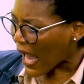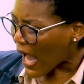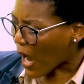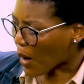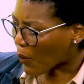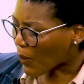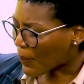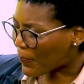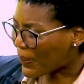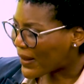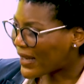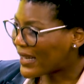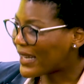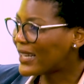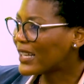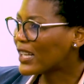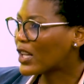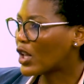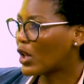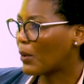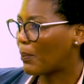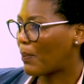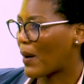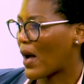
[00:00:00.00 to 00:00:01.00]
our
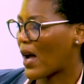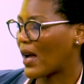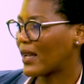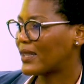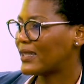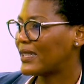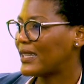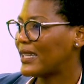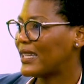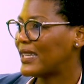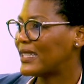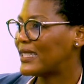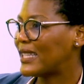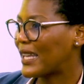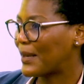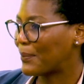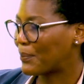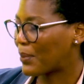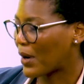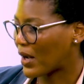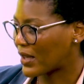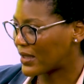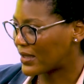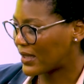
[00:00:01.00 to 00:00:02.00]
political parties
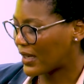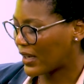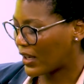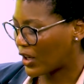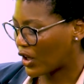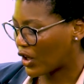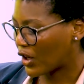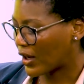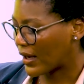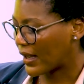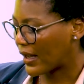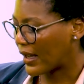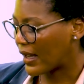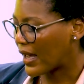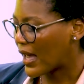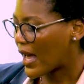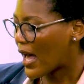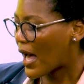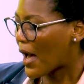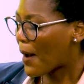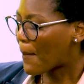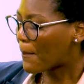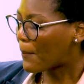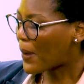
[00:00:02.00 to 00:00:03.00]
in particular,
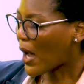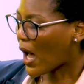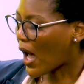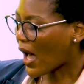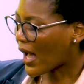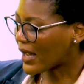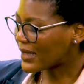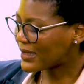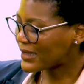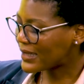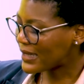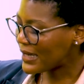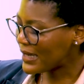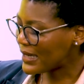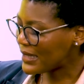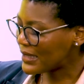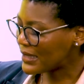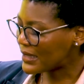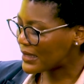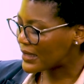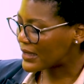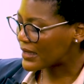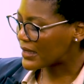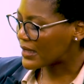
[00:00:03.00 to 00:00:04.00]

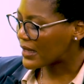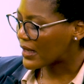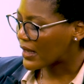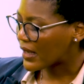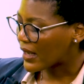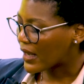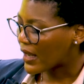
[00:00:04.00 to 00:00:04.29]
parties